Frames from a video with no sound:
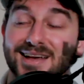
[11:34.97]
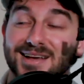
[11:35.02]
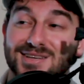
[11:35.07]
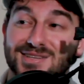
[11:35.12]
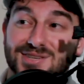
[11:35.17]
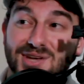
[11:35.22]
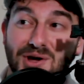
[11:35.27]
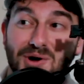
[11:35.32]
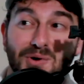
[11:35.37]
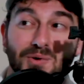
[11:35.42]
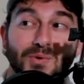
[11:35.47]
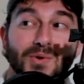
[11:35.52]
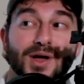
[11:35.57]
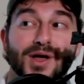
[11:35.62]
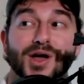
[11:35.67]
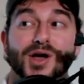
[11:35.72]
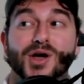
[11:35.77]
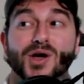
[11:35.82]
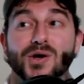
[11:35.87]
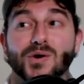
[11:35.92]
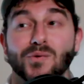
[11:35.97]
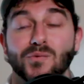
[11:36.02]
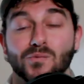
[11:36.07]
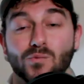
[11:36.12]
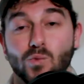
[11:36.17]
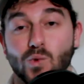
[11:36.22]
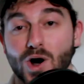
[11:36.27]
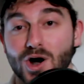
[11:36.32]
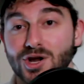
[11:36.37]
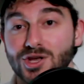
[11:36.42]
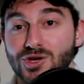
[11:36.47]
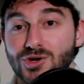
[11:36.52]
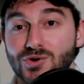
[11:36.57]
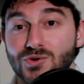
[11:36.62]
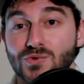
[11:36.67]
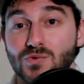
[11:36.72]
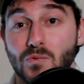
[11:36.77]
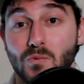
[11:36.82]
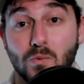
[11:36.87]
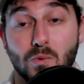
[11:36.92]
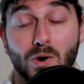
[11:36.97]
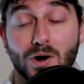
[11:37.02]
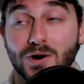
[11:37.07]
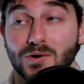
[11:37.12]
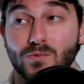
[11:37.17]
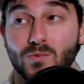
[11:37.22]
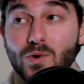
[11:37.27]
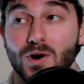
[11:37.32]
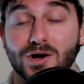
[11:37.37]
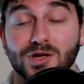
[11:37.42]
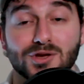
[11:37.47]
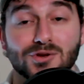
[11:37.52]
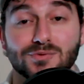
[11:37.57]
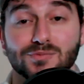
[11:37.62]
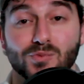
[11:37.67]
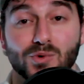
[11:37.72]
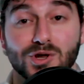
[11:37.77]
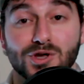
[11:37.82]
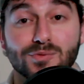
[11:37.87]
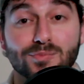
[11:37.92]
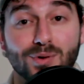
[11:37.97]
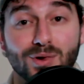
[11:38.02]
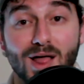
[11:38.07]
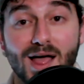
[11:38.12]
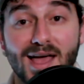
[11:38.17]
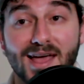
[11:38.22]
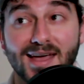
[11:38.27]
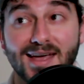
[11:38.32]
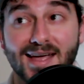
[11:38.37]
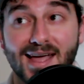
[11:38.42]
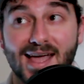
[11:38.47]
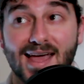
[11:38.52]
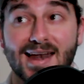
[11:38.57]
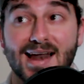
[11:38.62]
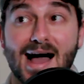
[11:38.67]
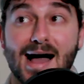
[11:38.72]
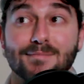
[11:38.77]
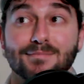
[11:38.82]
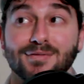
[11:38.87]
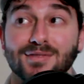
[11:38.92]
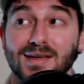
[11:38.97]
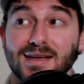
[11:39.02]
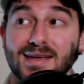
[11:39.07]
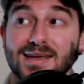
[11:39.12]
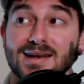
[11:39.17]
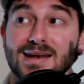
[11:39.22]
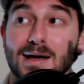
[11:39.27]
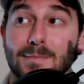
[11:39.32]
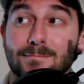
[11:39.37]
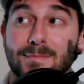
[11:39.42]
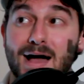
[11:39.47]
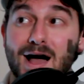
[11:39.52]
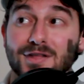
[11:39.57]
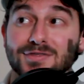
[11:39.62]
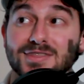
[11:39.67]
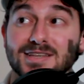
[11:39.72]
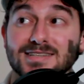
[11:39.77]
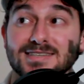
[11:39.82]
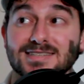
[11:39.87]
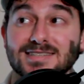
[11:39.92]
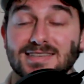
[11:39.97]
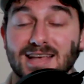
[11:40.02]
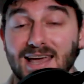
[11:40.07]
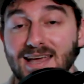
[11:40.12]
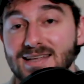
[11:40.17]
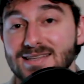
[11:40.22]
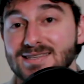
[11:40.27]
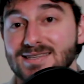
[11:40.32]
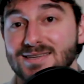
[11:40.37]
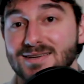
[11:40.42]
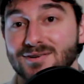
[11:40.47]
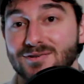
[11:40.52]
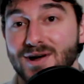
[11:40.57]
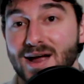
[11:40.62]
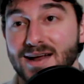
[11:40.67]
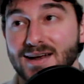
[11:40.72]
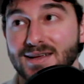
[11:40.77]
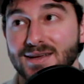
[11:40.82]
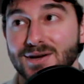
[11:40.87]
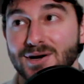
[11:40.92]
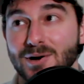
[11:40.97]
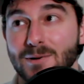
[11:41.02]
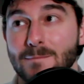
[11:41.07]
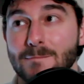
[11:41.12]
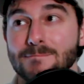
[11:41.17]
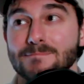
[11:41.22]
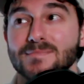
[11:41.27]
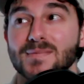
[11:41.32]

So where do you play? And I'm thinking about the Saints right here.